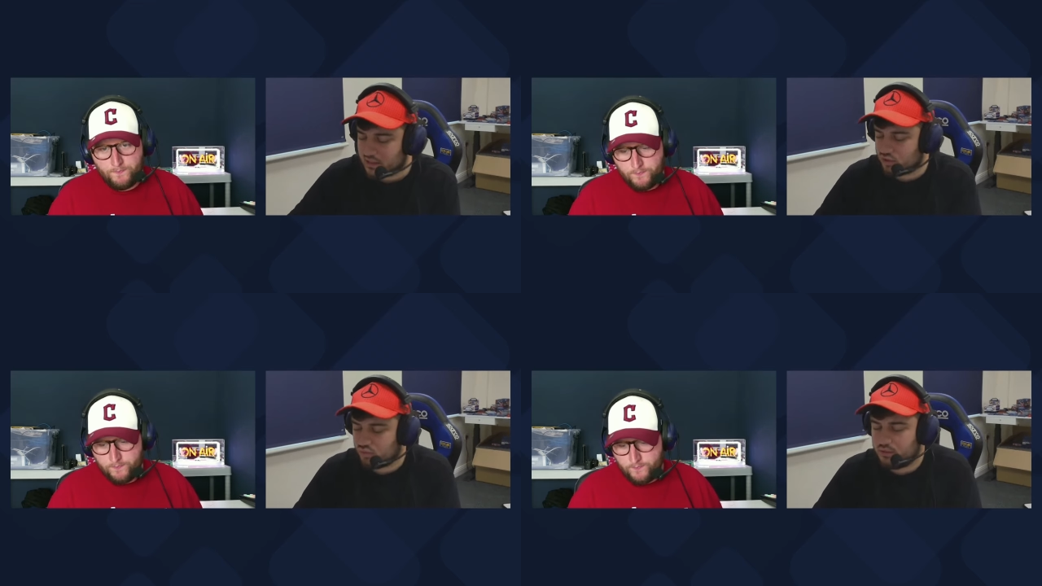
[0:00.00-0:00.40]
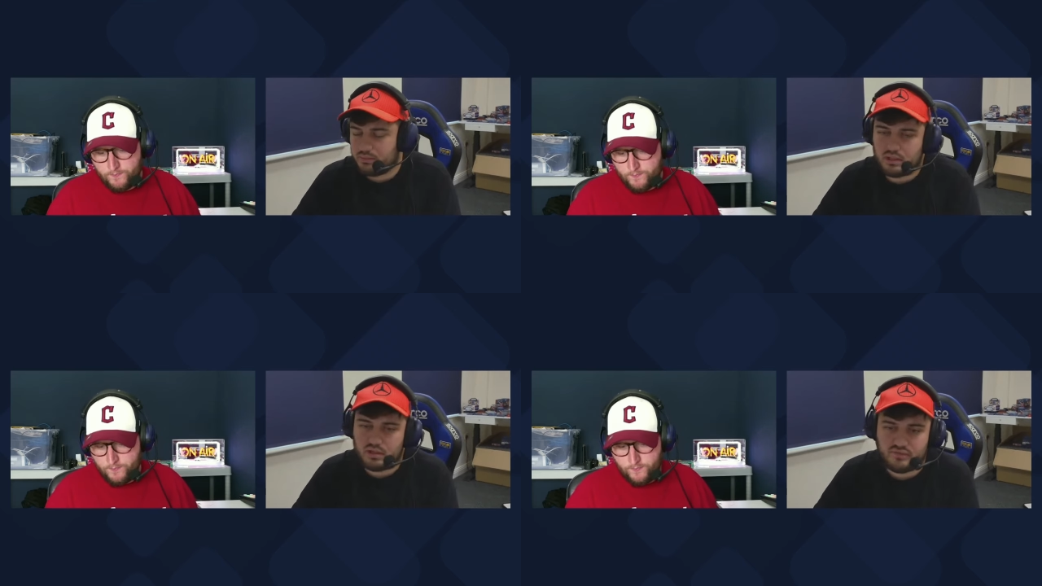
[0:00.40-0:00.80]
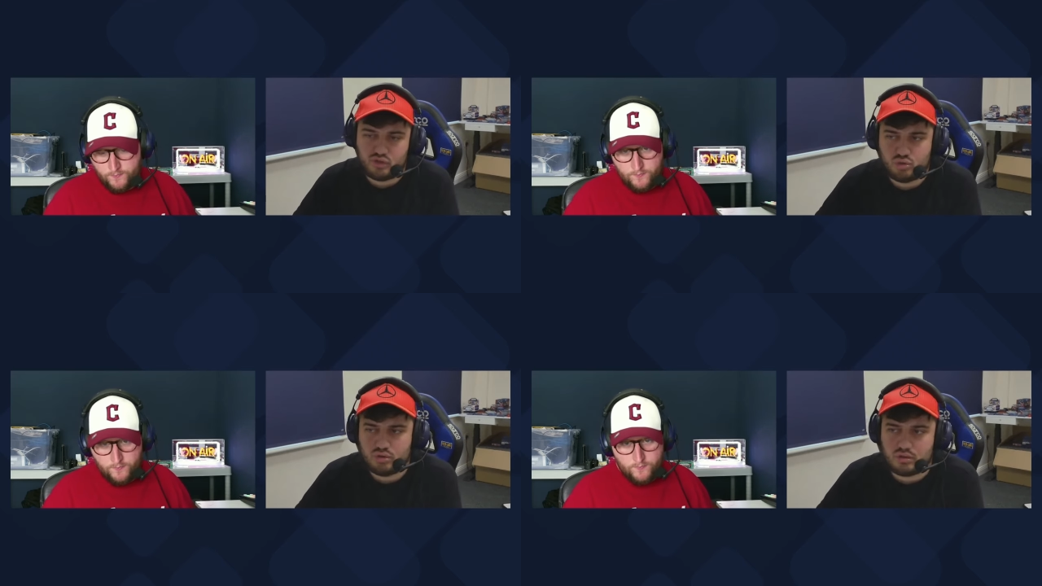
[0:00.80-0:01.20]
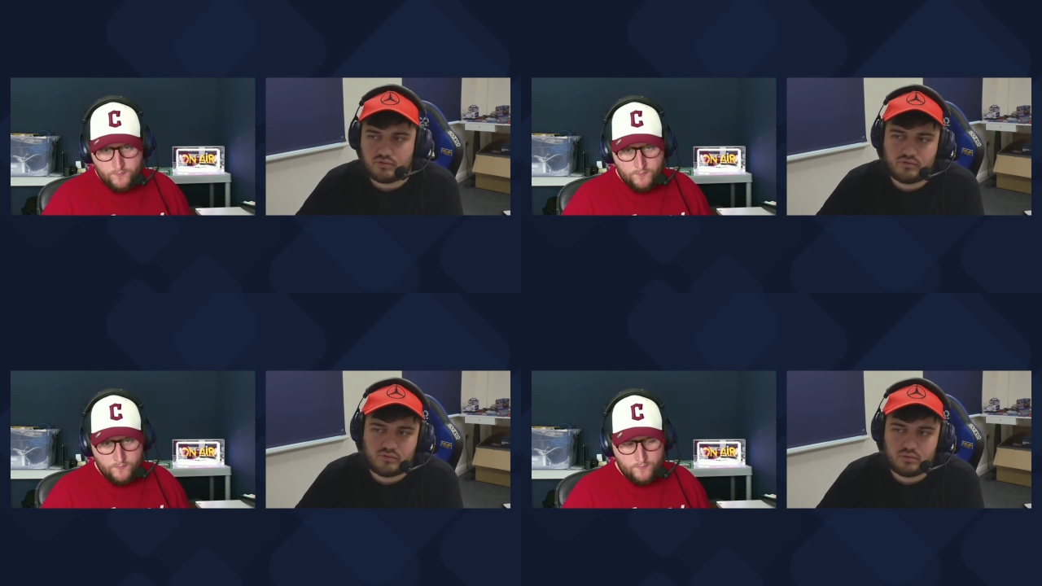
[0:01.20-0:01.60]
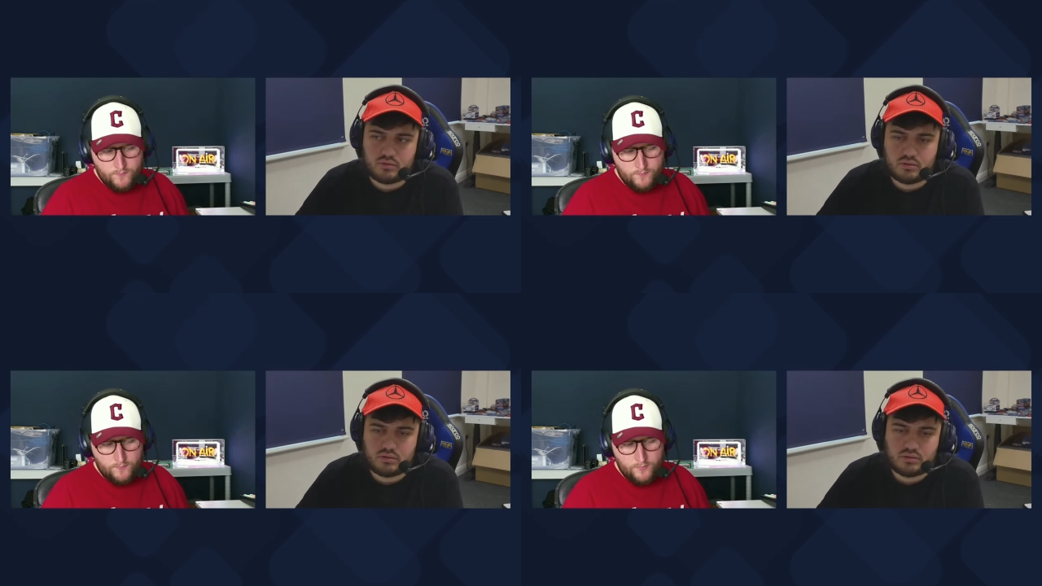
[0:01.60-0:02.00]
Speaker 1: tickets will be live soon enough.
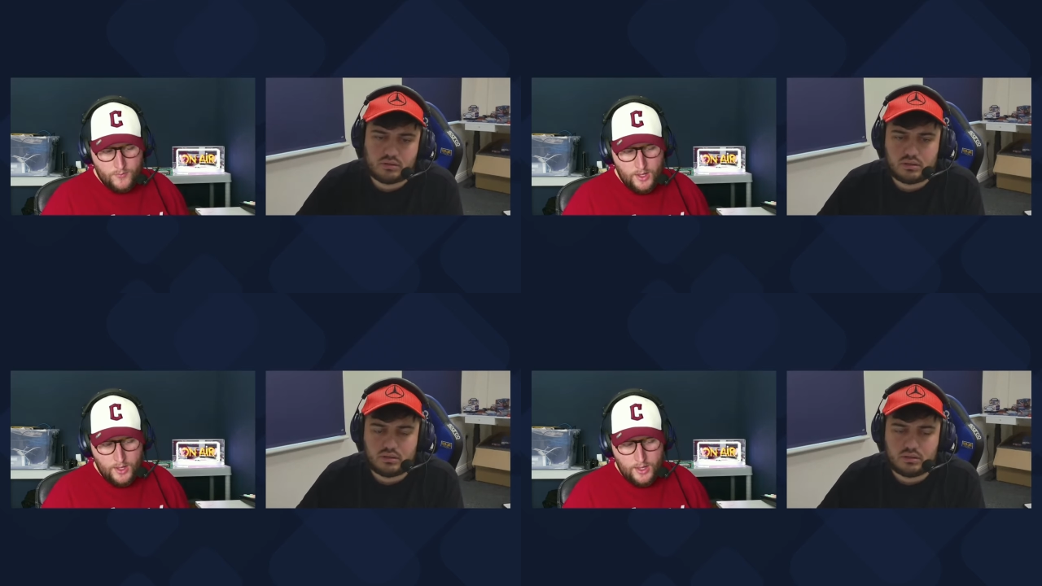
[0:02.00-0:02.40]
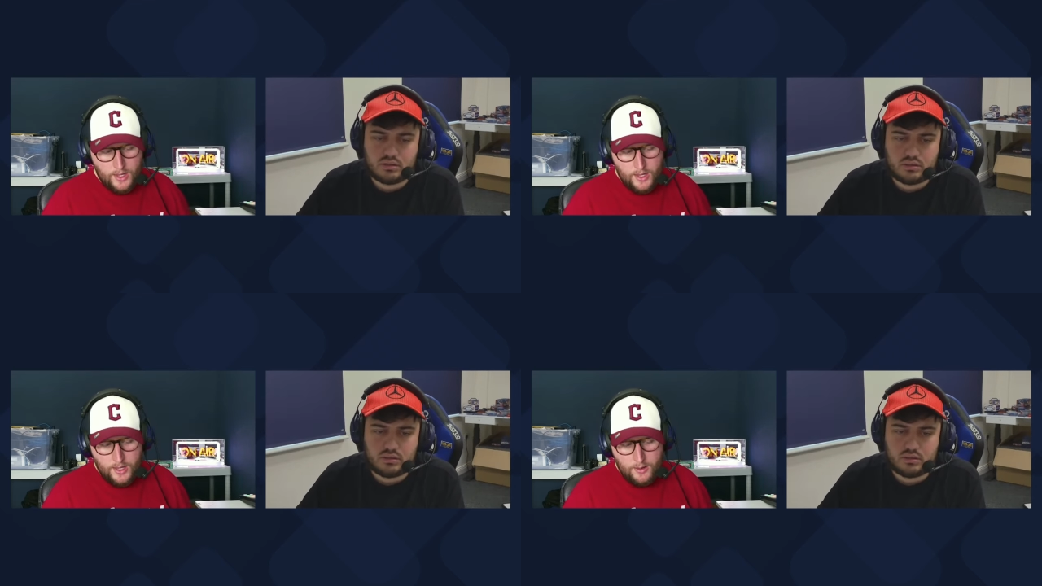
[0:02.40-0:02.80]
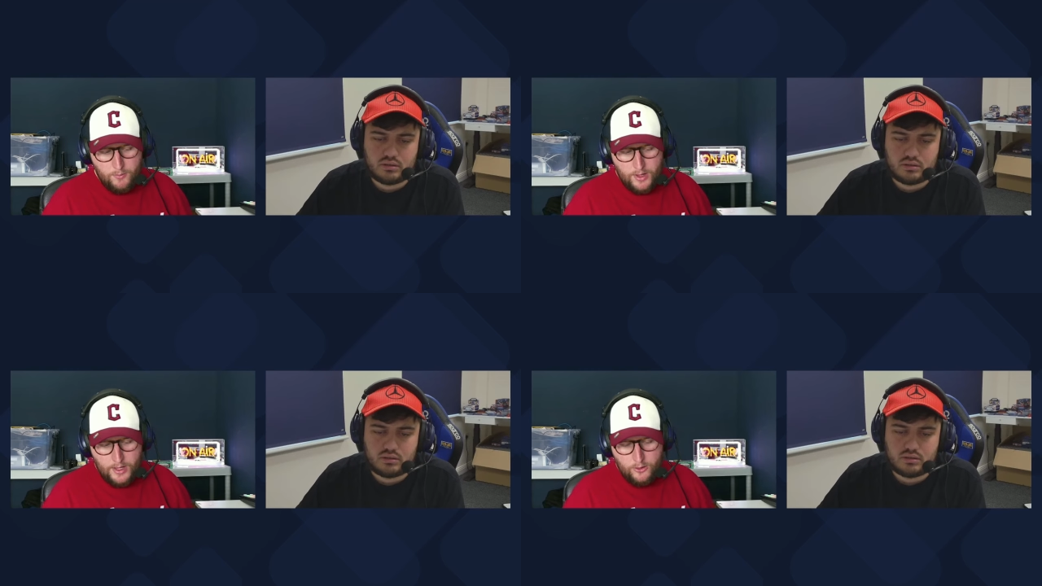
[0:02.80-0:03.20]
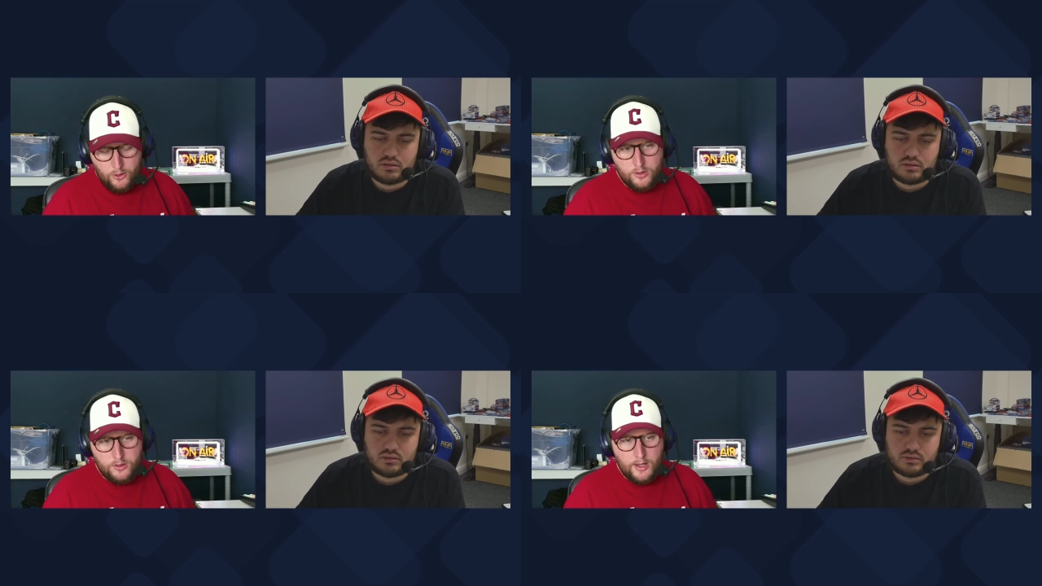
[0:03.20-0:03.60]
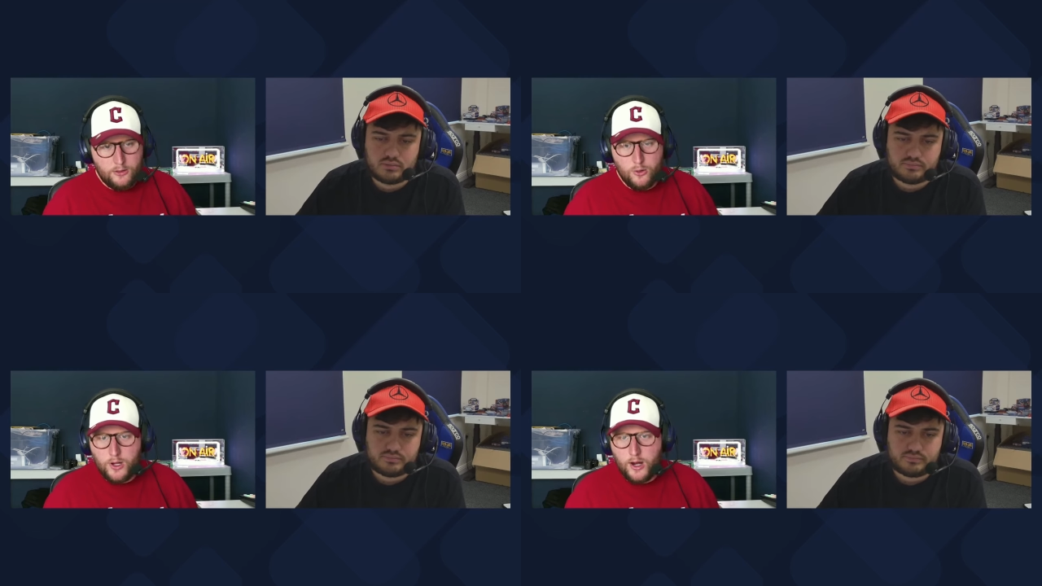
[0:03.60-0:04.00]
Speaker 2: Um, and other than
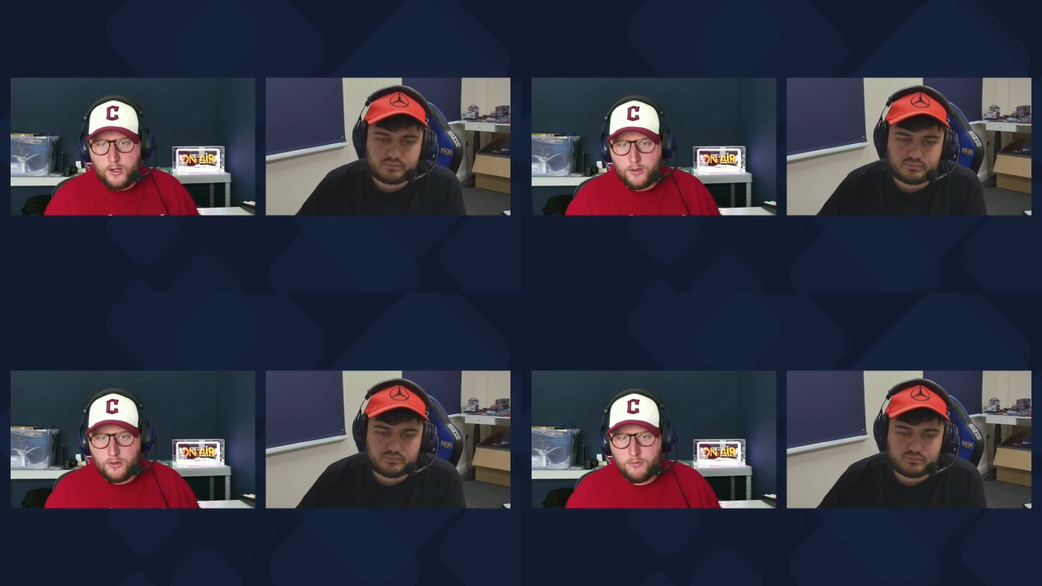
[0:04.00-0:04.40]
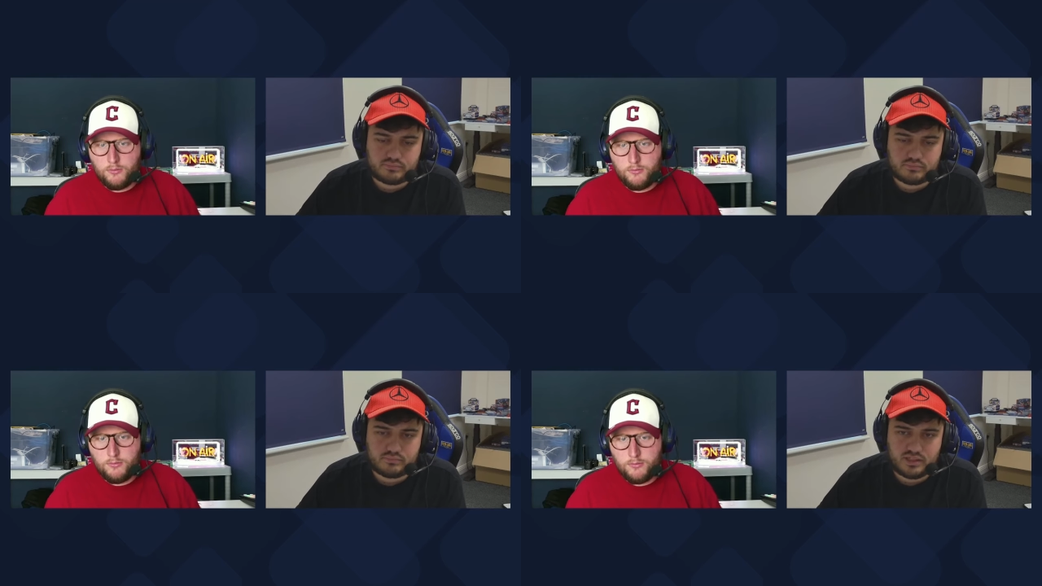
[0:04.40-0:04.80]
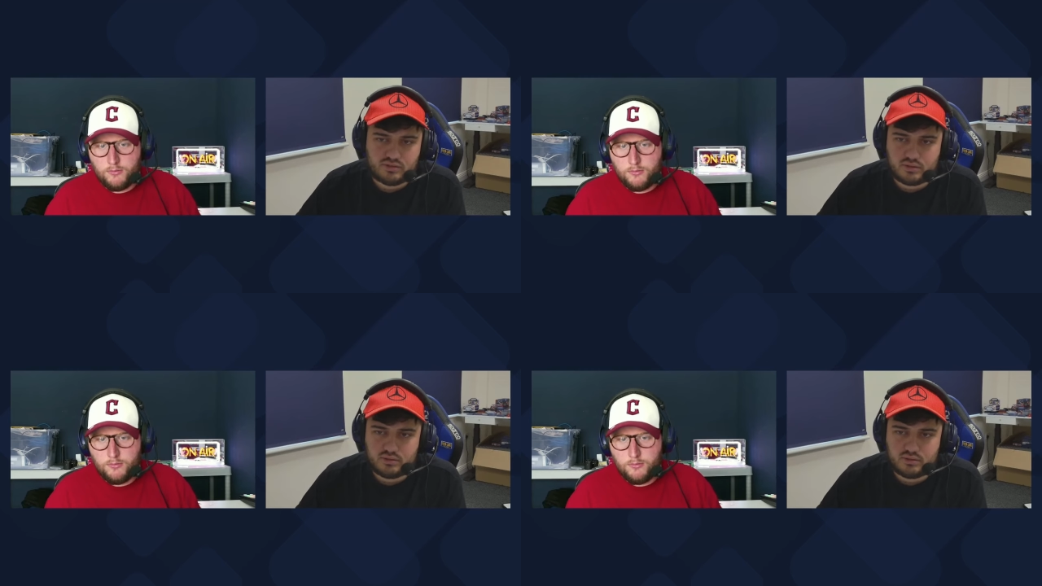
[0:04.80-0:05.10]
that, go Guardians. That's